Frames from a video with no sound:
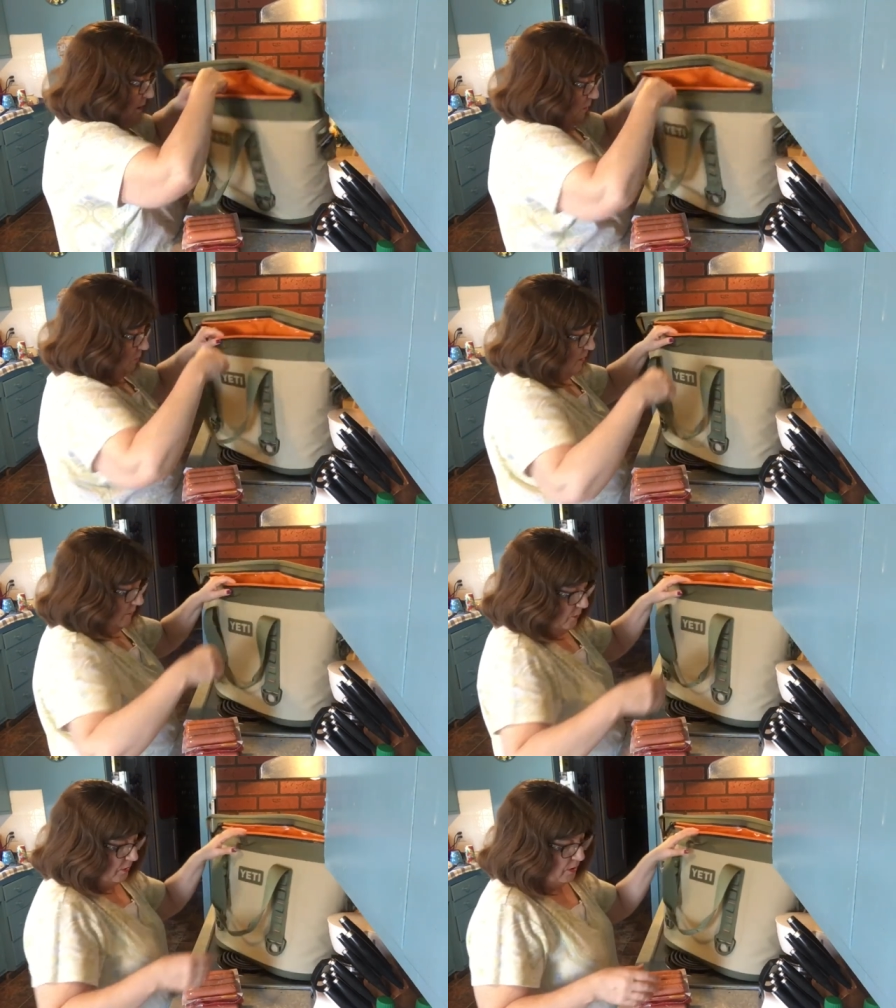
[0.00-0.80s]

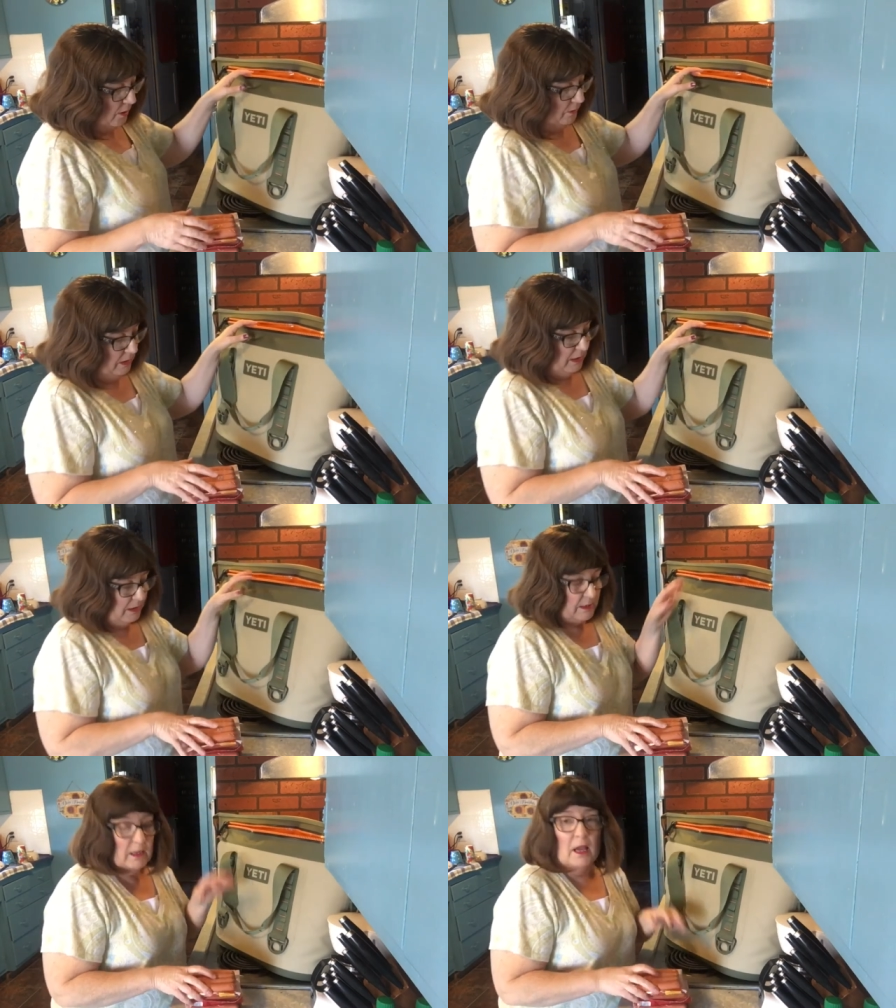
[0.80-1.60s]
Well, we'll start with
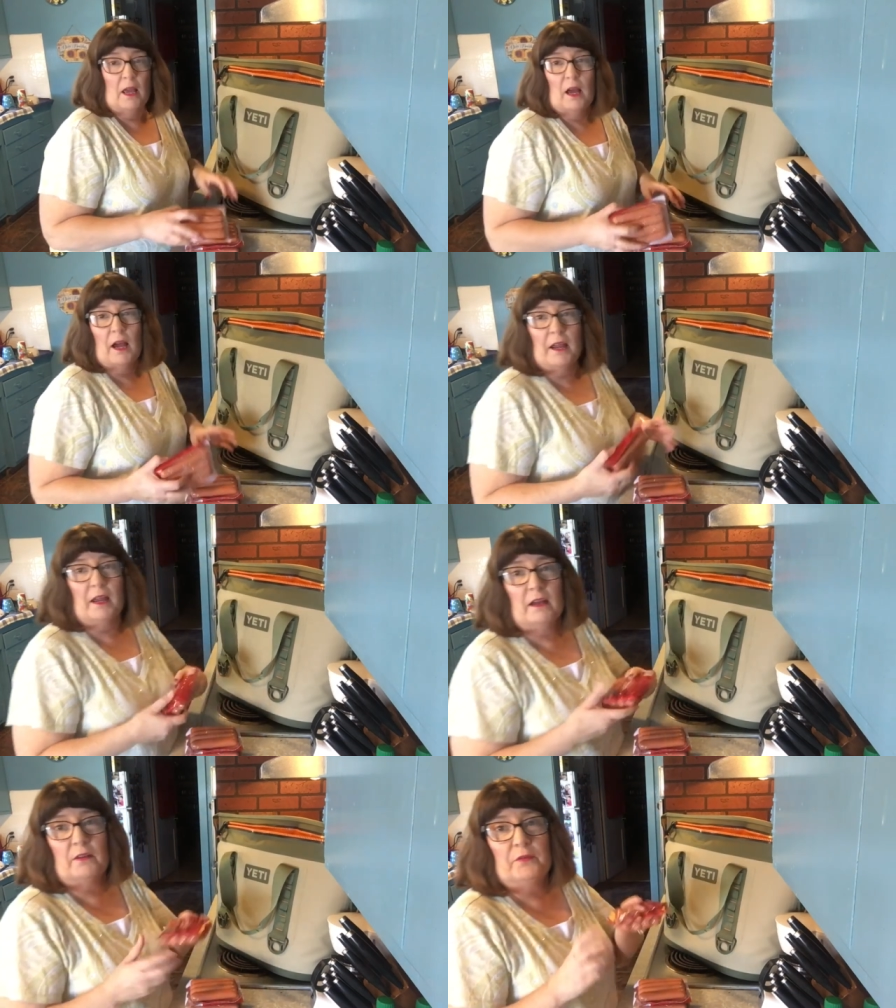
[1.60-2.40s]
this. I
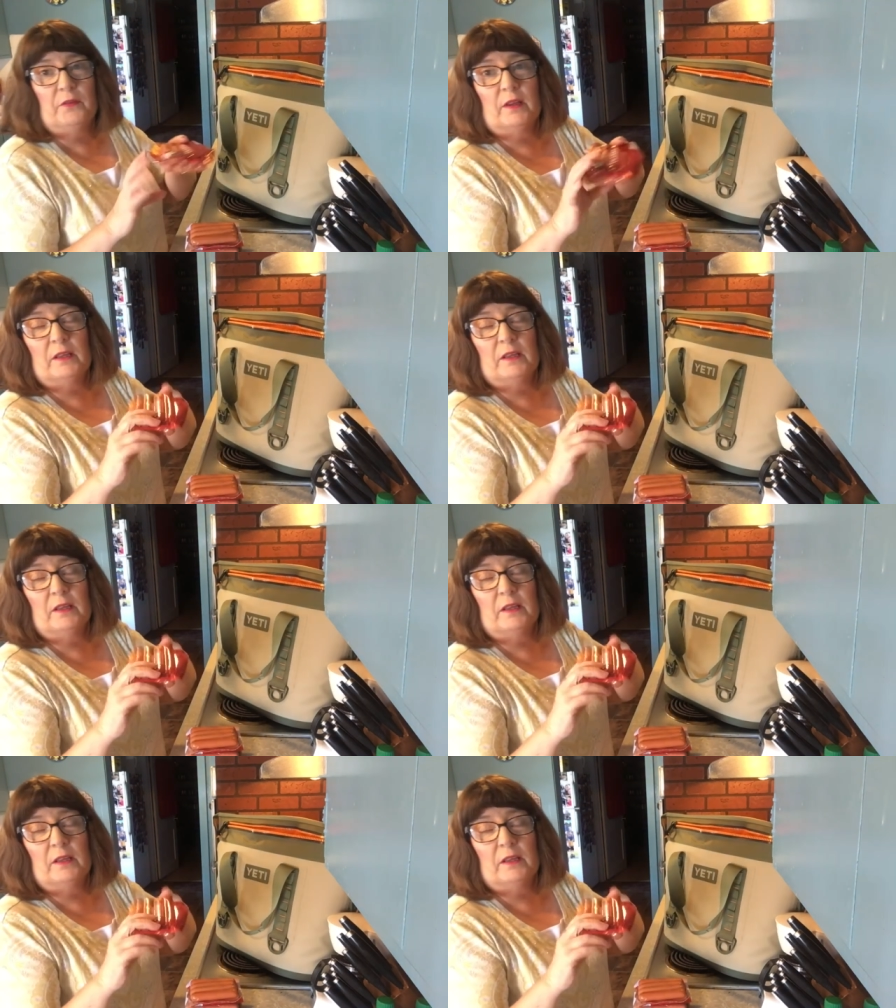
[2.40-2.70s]
have